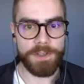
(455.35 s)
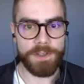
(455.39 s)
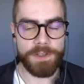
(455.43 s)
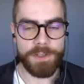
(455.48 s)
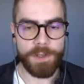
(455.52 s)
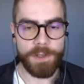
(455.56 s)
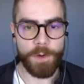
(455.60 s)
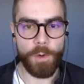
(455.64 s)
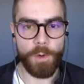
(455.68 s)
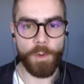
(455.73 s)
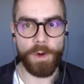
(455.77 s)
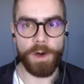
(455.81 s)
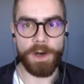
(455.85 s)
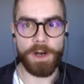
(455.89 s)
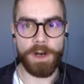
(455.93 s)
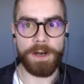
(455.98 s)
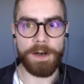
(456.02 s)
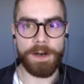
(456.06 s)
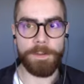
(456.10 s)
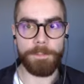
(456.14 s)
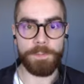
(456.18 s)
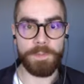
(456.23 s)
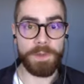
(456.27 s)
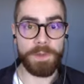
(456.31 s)

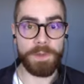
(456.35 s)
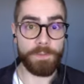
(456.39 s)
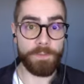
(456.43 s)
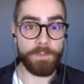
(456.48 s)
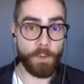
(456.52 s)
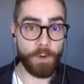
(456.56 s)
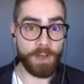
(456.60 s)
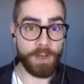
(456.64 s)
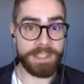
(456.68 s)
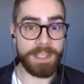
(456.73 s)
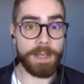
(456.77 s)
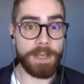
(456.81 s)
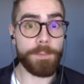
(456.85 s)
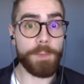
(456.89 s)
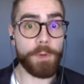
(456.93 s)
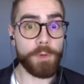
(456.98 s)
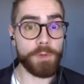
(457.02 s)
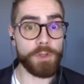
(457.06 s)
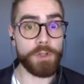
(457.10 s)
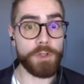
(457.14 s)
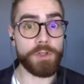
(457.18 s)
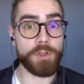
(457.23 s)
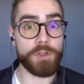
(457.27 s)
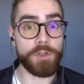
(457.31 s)
So for example,
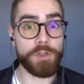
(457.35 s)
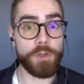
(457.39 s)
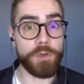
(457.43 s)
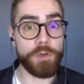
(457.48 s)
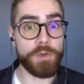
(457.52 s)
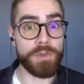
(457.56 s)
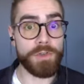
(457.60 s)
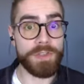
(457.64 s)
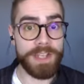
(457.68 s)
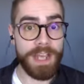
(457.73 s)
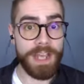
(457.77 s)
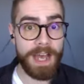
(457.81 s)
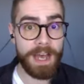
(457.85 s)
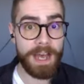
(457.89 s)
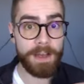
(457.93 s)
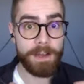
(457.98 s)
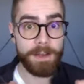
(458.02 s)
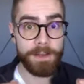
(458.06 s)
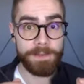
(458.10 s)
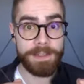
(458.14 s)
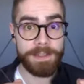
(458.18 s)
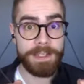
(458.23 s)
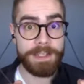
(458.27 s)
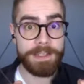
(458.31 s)
you could use
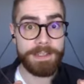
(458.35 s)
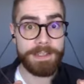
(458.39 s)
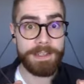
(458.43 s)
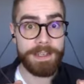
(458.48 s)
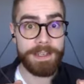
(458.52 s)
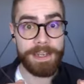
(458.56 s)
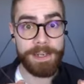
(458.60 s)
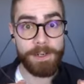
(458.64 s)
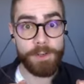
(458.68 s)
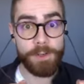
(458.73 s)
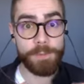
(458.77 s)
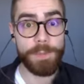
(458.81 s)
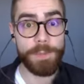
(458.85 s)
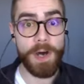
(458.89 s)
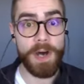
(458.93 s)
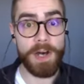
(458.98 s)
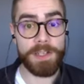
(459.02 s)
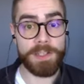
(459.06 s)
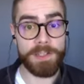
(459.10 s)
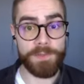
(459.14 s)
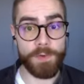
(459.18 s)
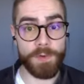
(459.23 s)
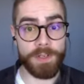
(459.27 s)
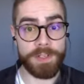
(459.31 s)
these
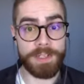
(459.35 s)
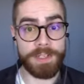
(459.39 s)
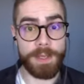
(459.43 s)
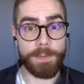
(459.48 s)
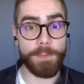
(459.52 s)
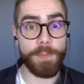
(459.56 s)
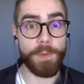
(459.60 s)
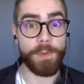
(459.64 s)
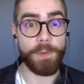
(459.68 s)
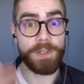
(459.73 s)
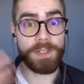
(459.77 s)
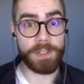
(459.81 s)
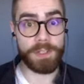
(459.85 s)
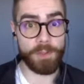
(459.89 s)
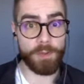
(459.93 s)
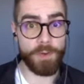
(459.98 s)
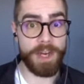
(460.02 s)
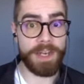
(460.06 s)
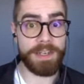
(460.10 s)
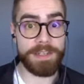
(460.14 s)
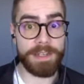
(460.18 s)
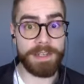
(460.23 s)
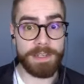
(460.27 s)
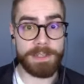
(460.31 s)
earbuds, for example, and
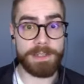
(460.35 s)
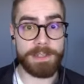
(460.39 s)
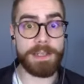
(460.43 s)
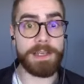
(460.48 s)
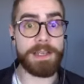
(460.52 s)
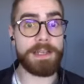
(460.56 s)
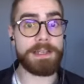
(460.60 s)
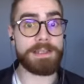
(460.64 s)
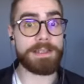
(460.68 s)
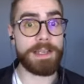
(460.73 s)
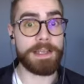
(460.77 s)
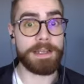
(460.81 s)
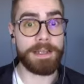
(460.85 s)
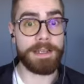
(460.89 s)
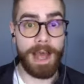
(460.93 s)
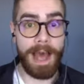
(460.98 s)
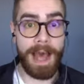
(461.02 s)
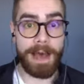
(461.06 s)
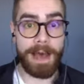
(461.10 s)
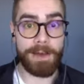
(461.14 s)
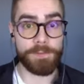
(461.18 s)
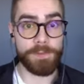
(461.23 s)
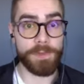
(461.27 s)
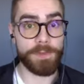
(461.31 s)
create distance and
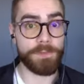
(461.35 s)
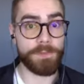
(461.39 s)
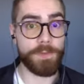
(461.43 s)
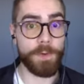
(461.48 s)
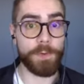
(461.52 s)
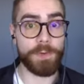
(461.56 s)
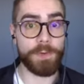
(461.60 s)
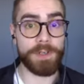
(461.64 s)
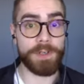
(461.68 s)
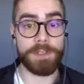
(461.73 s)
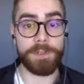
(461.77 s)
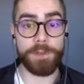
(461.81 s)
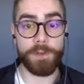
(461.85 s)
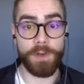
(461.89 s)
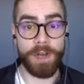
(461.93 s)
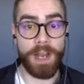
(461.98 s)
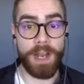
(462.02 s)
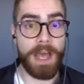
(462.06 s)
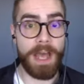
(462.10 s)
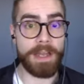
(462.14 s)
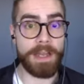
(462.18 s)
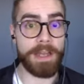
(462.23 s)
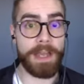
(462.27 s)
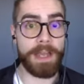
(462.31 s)
have the phone in your
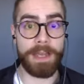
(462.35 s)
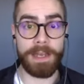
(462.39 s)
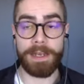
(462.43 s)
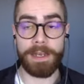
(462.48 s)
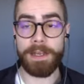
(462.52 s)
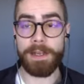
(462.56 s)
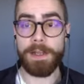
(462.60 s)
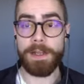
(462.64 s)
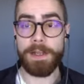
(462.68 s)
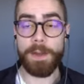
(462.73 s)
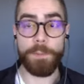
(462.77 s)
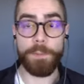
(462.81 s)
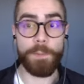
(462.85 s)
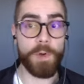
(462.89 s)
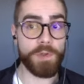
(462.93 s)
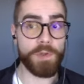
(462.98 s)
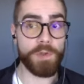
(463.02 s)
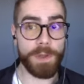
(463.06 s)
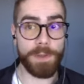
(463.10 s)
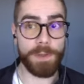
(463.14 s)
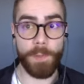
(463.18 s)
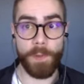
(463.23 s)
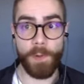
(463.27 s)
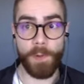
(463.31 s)
hand. And most
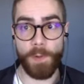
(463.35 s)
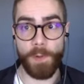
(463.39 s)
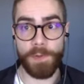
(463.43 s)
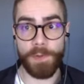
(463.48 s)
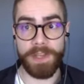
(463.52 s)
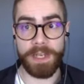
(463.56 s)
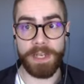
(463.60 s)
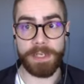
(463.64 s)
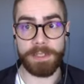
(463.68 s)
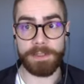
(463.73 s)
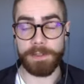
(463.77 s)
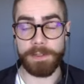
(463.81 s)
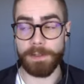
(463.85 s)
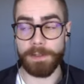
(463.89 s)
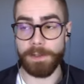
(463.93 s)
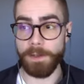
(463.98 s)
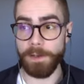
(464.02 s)
people that